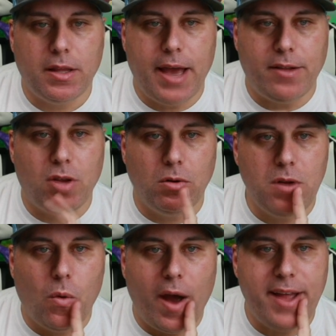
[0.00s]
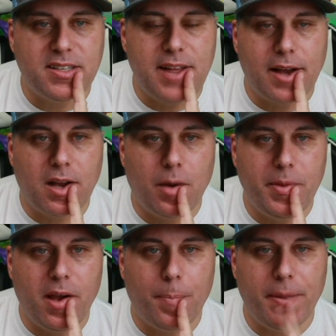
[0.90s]
I don't know why it's not
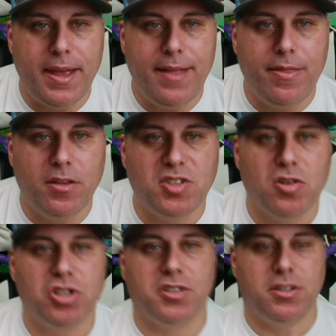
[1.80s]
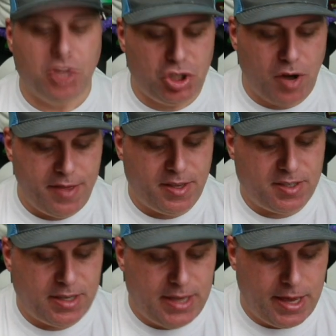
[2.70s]
coming up in the search list. Let's try this
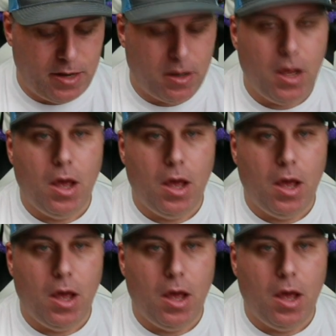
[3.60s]
again.